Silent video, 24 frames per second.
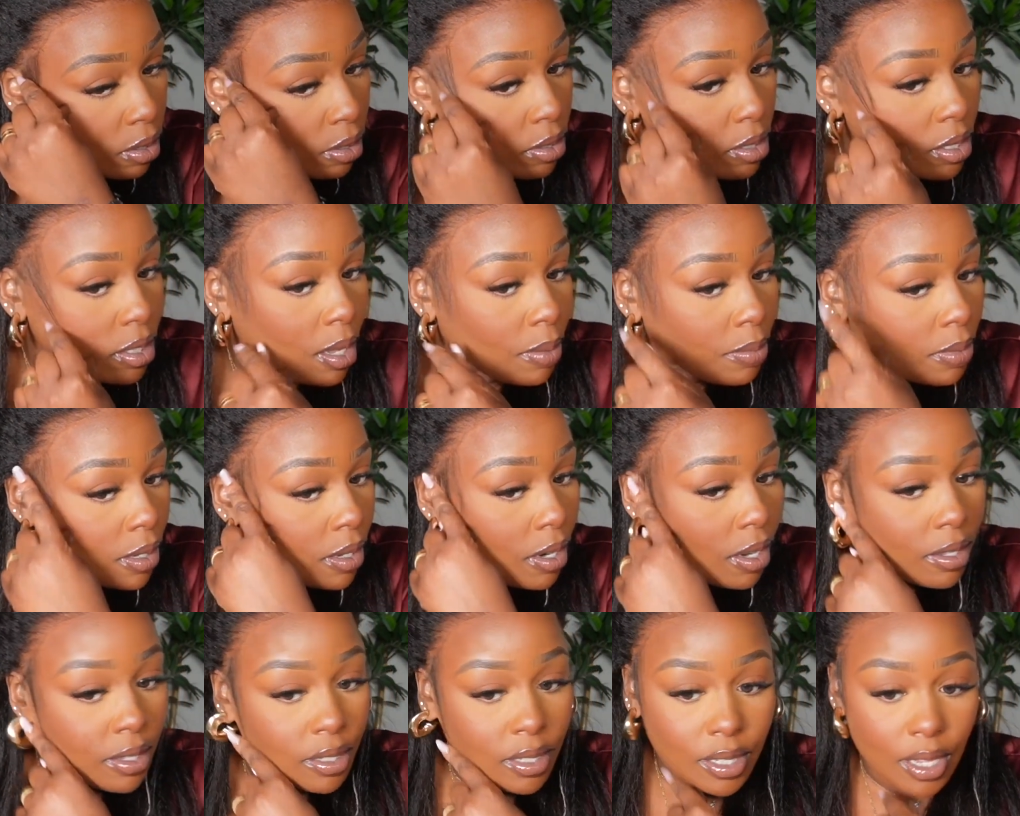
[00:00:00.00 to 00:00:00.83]
something
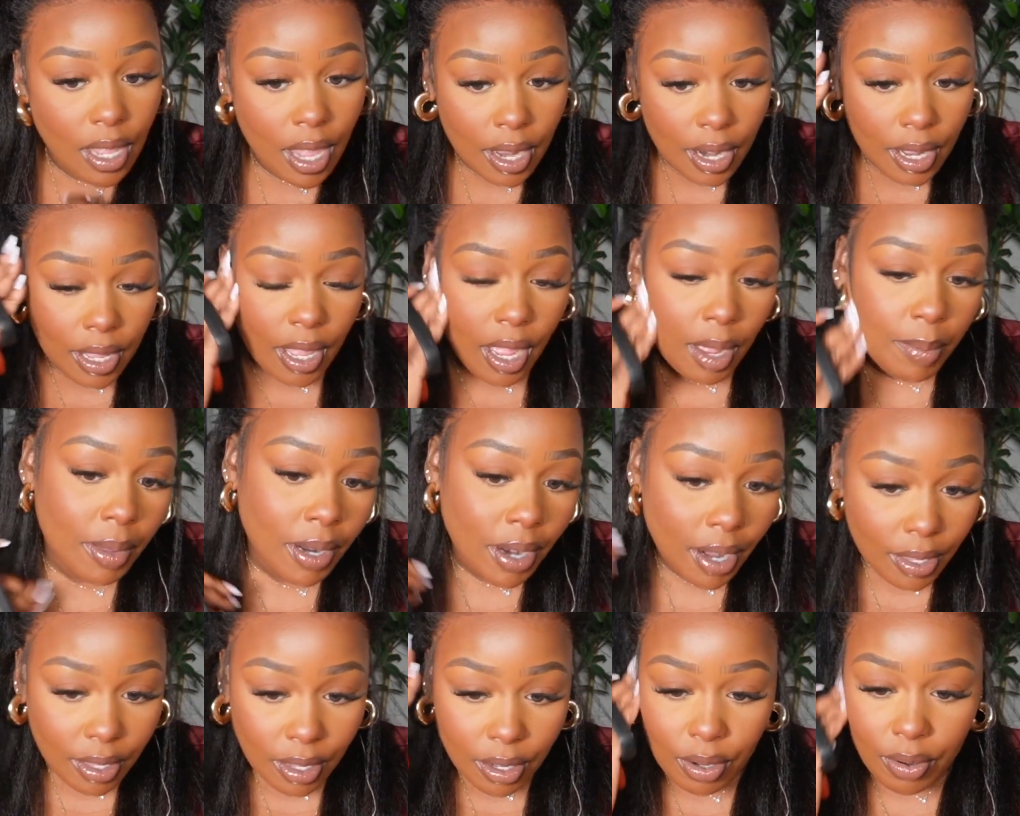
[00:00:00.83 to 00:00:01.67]
on the side. Ain't gotta be
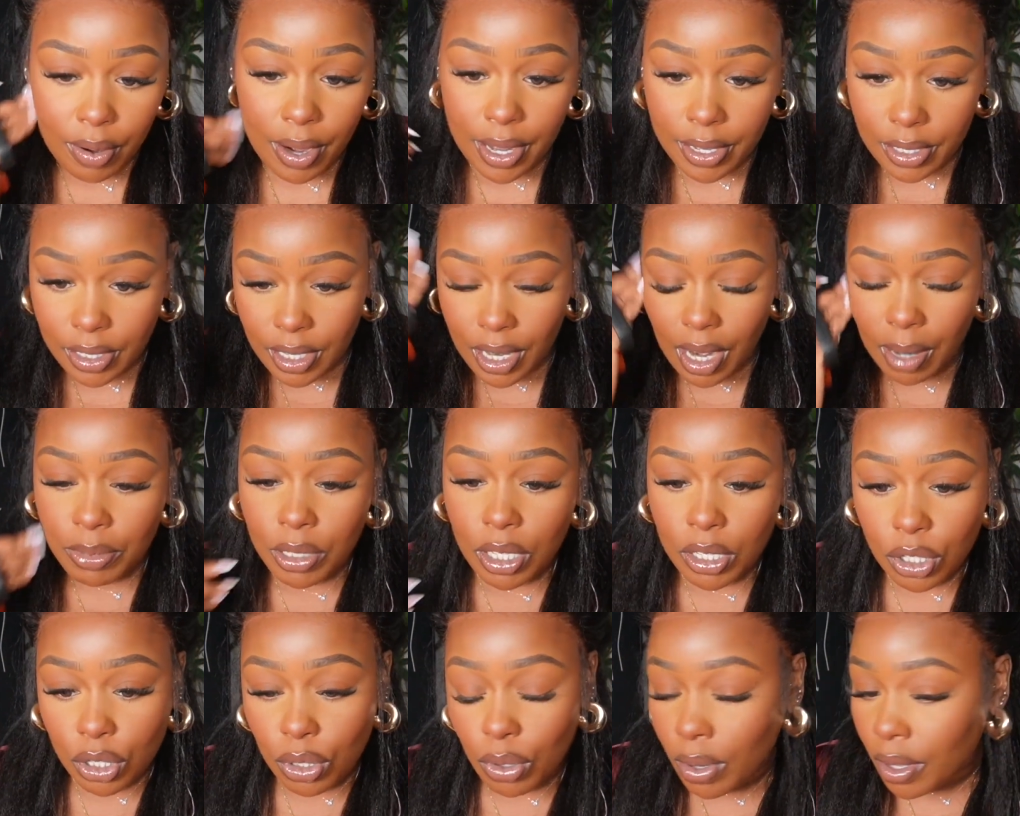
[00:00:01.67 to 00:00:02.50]
nothing crazy. And I'm
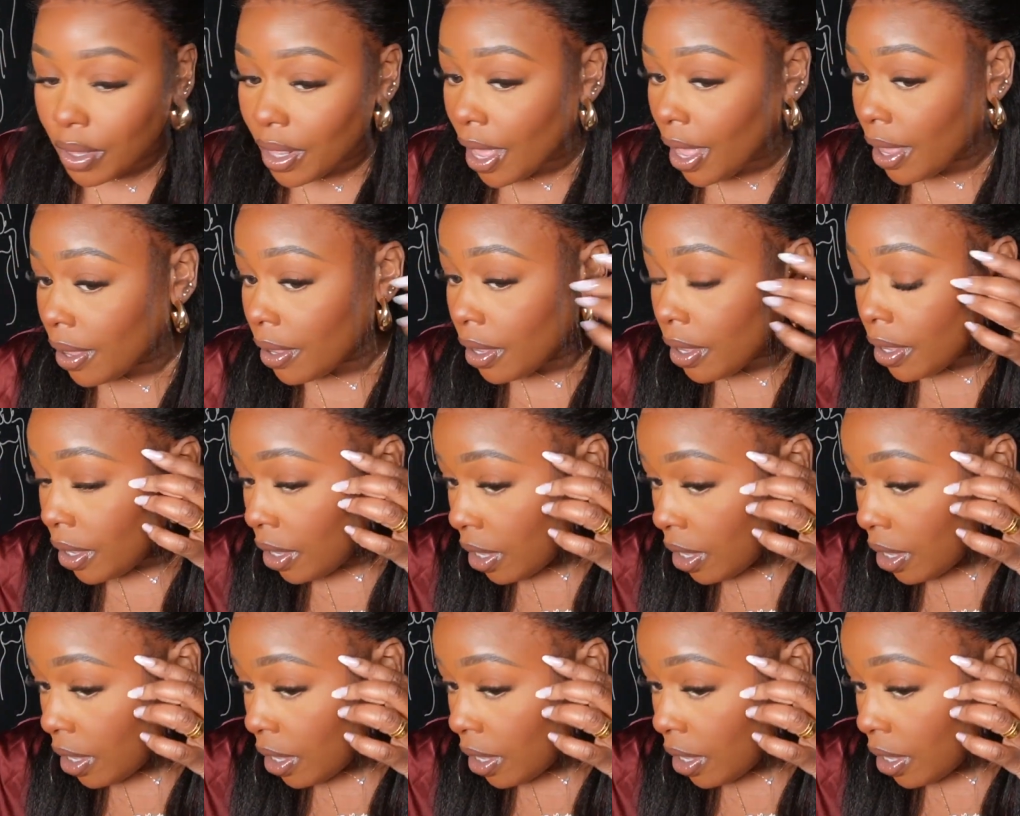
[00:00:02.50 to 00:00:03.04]
just doing that,